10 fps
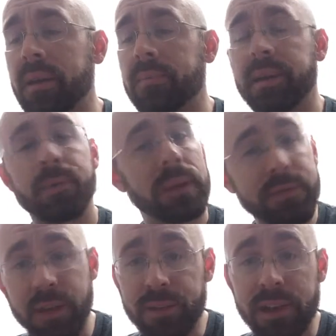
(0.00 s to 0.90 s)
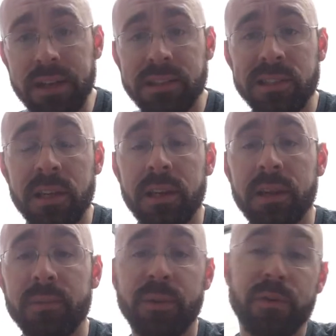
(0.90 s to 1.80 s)
But we'd love to hear your thoughts.
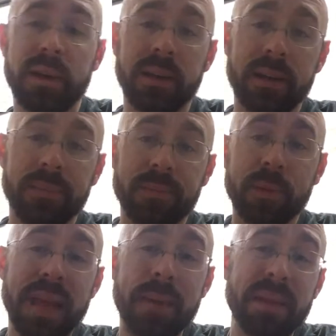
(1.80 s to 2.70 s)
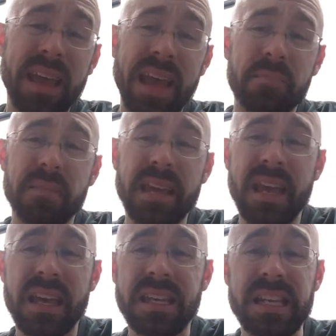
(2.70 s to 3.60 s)
Feel free to tweet at me, at
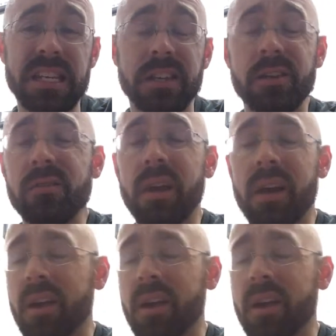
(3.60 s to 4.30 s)
mehanedu,